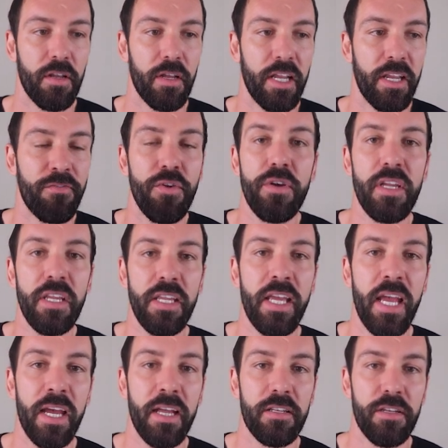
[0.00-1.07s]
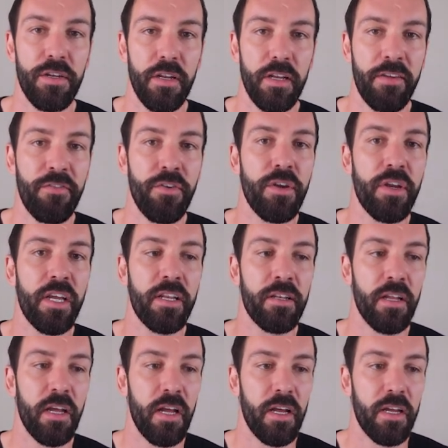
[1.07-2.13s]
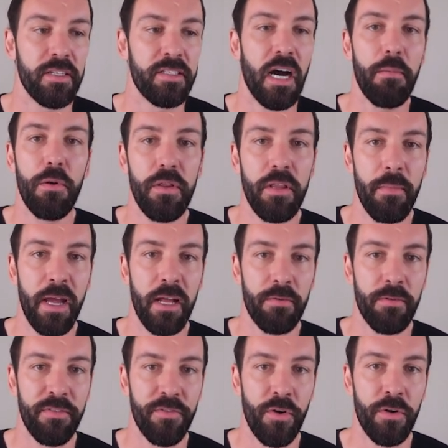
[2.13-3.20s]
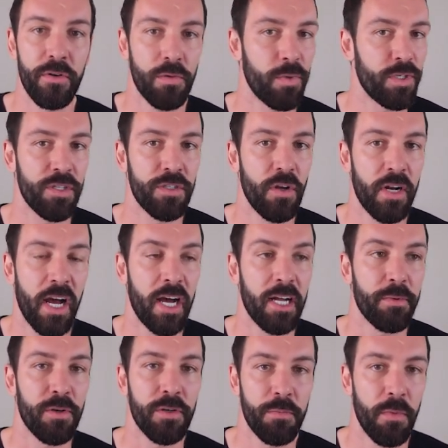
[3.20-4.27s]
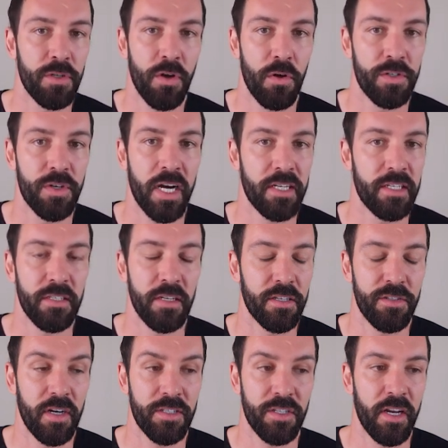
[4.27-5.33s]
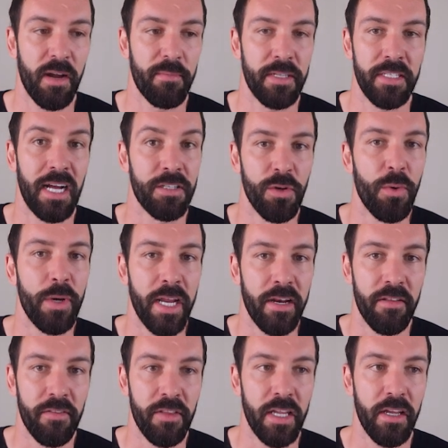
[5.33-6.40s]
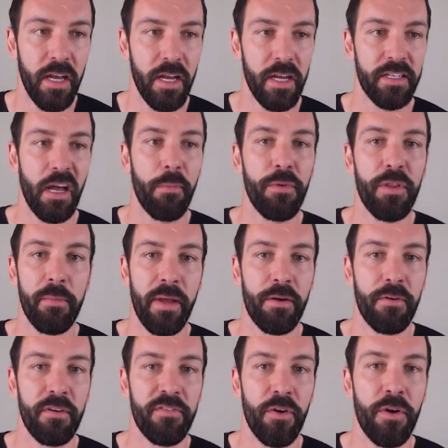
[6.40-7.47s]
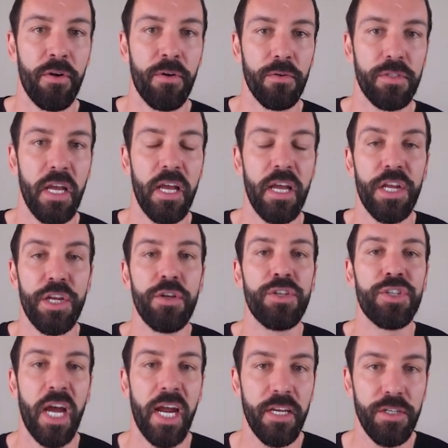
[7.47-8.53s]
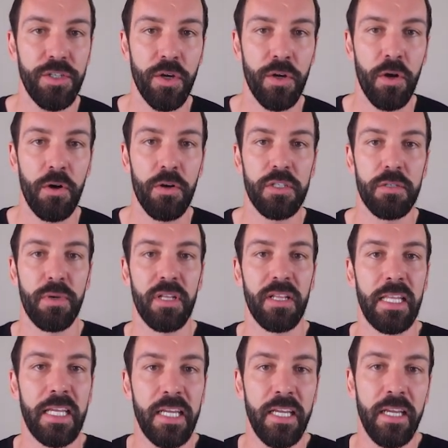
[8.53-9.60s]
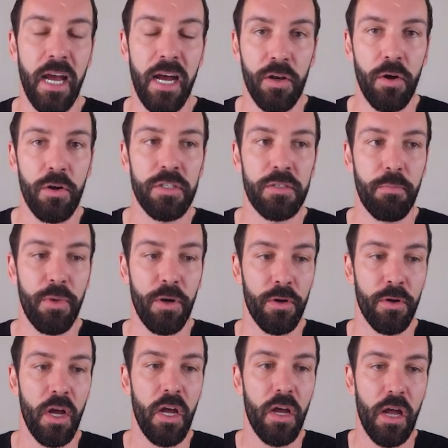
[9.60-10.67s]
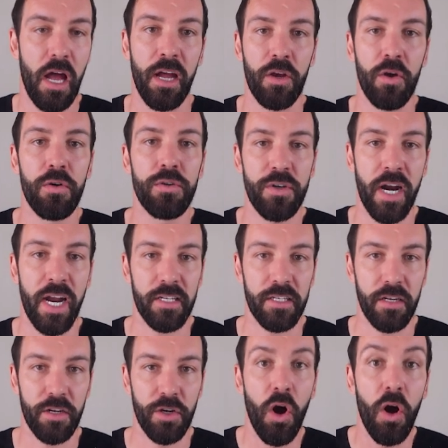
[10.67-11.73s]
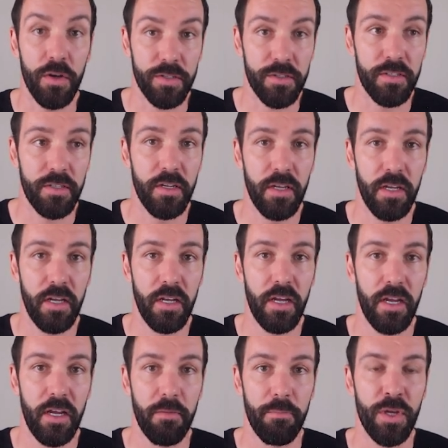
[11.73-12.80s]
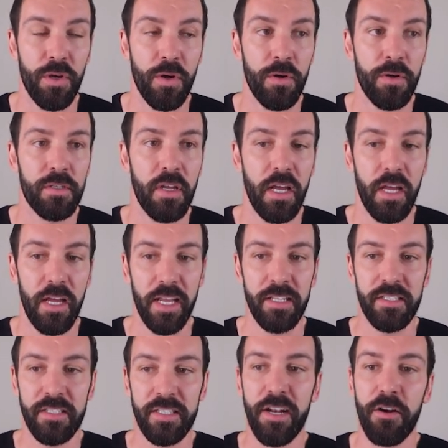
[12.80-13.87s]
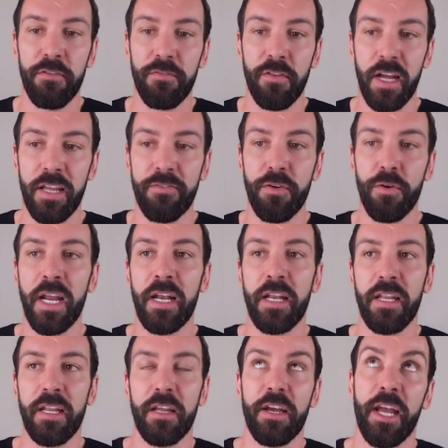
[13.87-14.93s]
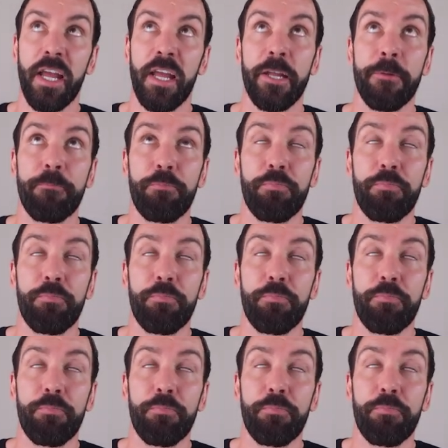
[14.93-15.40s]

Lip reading: If you can double the amount of referrals, which is not hard because most contractors and construction companies aren't doing anything, double the amount of referrals, you change your cost per contract cost, because instead of like, if you're getting a